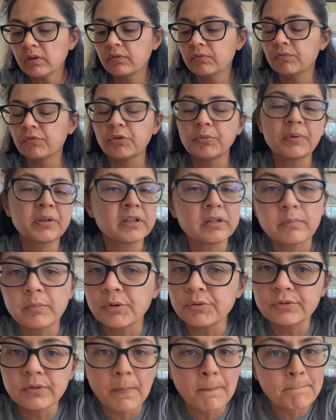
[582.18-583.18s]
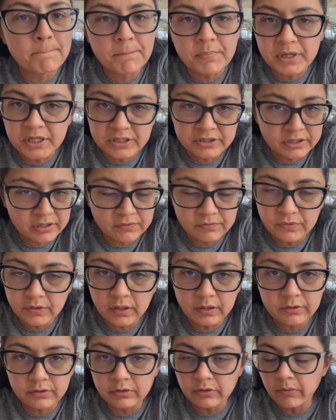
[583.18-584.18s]
for being the most amazing
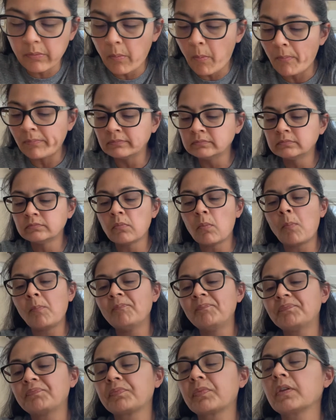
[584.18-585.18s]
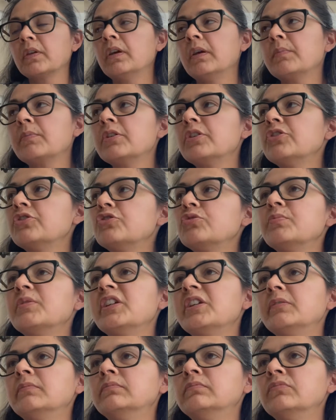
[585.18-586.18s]
father, I'm gonna do
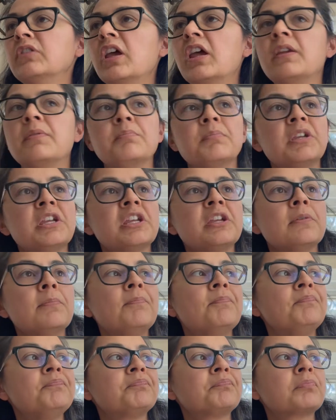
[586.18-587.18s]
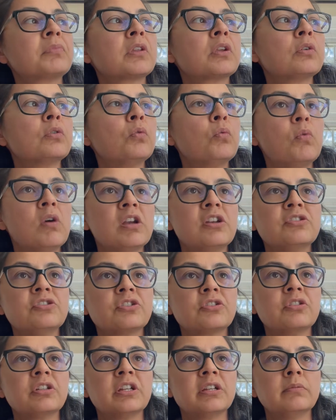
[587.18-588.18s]
me, and me wanted to
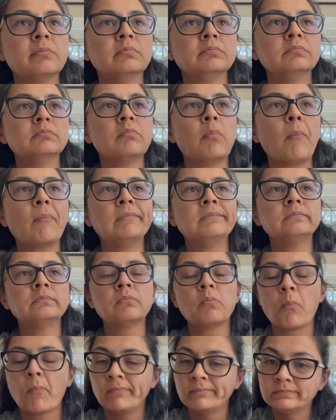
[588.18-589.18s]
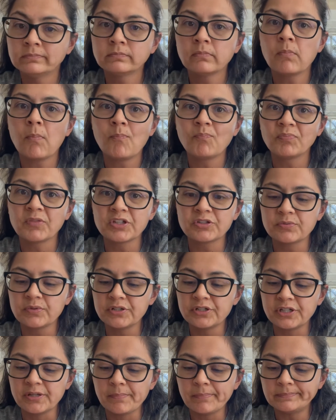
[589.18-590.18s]
clean. That's what I
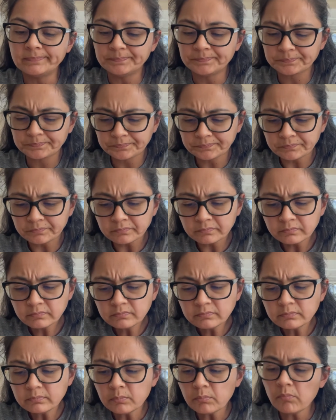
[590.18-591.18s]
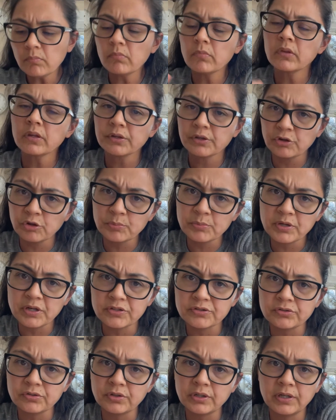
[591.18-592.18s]
did. I hope you
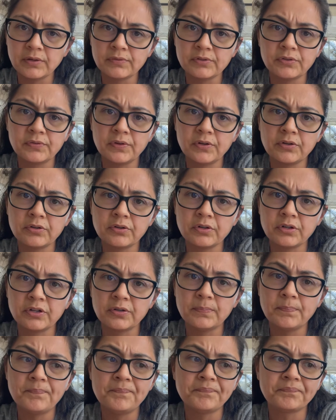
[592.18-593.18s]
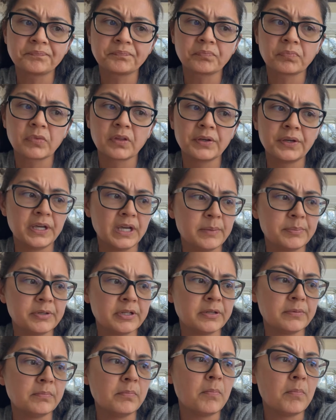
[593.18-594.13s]
guys are all having a very good, happy